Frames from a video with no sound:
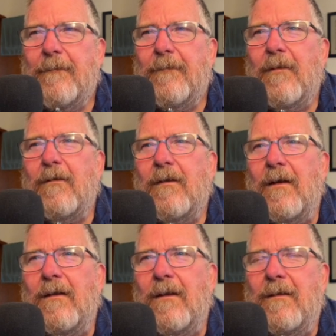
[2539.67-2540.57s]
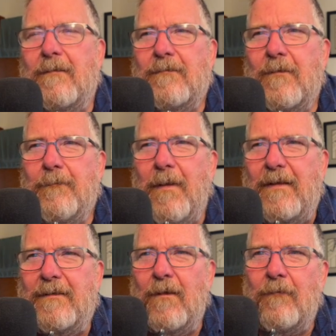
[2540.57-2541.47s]
Okay, yeah, so I'm
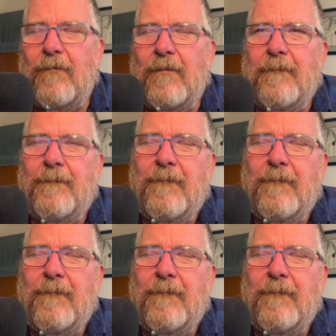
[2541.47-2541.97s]
painting over it.